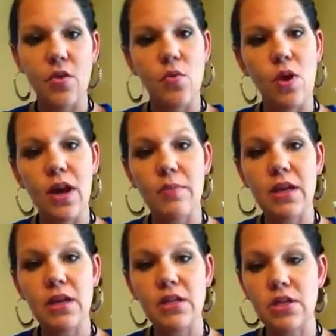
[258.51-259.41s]
what I'm
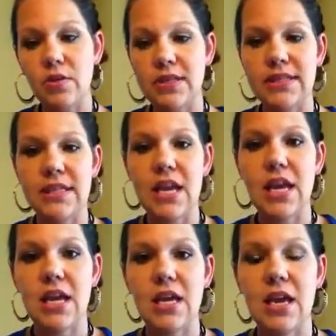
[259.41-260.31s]
going to do is
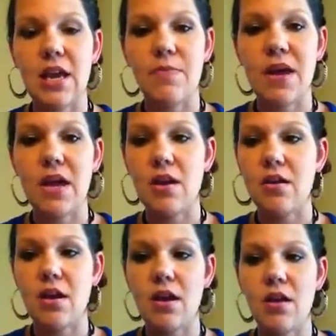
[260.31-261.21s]
take a
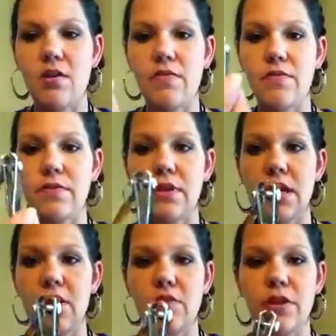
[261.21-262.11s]
pair of
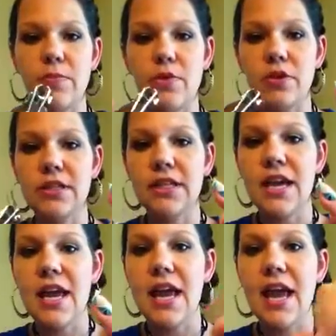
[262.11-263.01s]
nail clippers
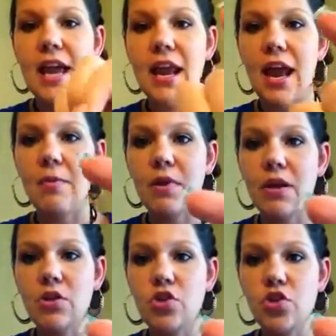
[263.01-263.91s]
and I'm
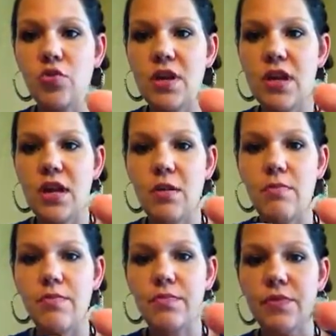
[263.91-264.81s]
going to trim.